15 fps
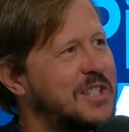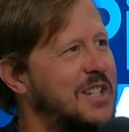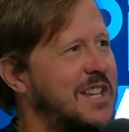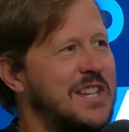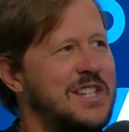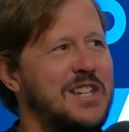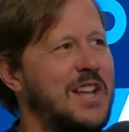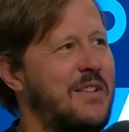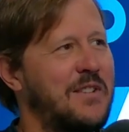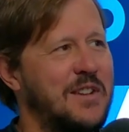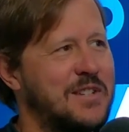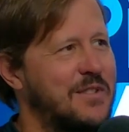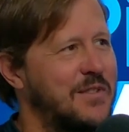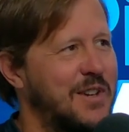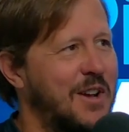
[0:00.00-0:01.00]
What's an easy
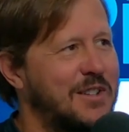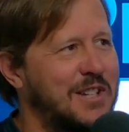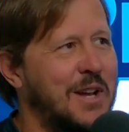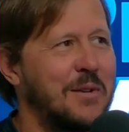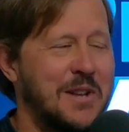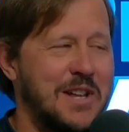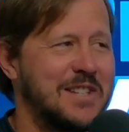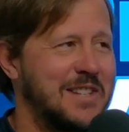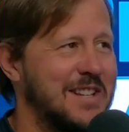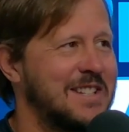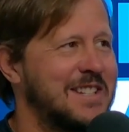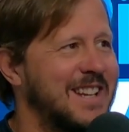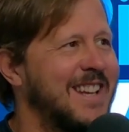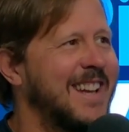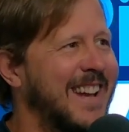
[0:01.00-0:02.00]
definition for you? I'll tell you what his
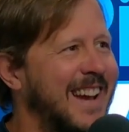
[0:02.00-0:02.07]
is.